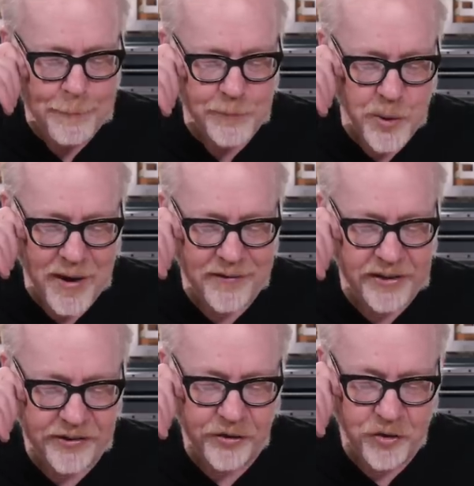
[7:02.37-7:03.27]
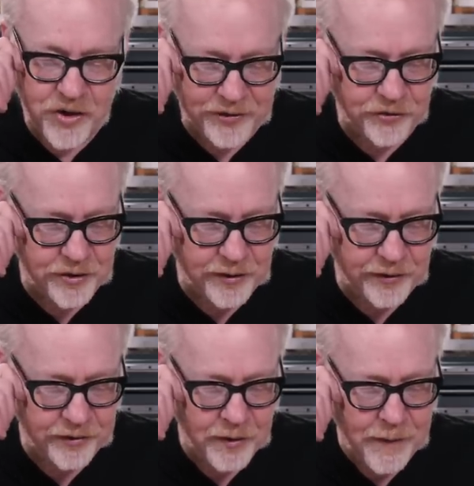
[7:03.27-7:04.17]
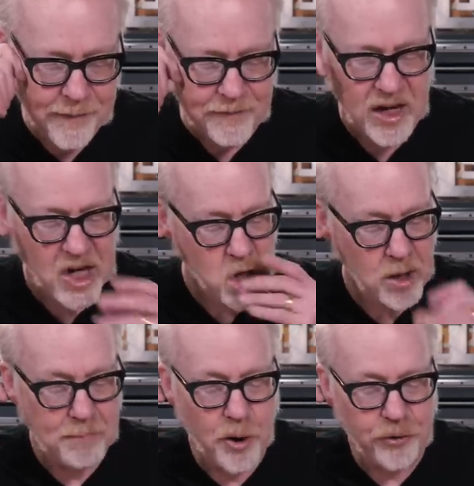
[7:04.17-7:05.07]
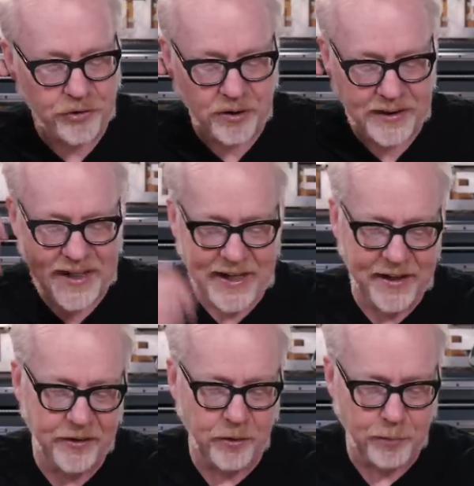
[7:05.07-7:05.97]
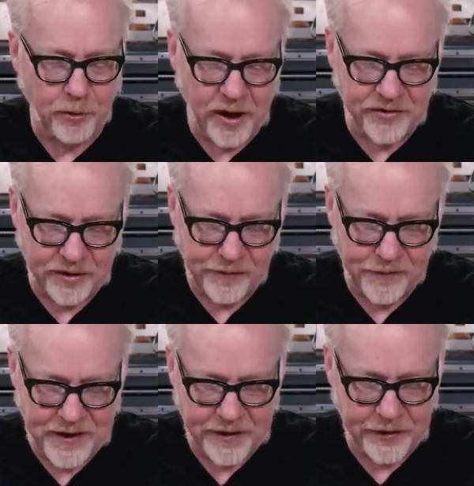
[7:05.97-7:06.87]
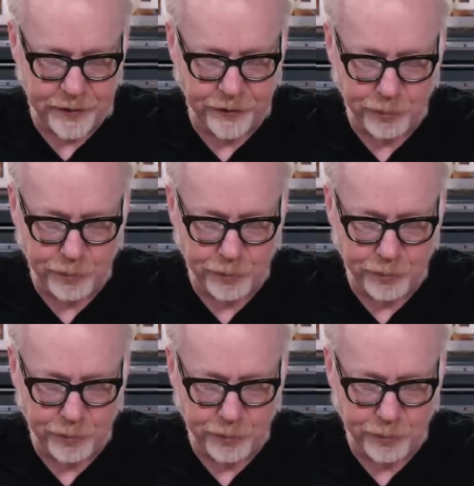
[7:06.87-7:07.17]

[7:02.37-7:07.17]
Do you have any suggestions for how to emotionally handle project failures,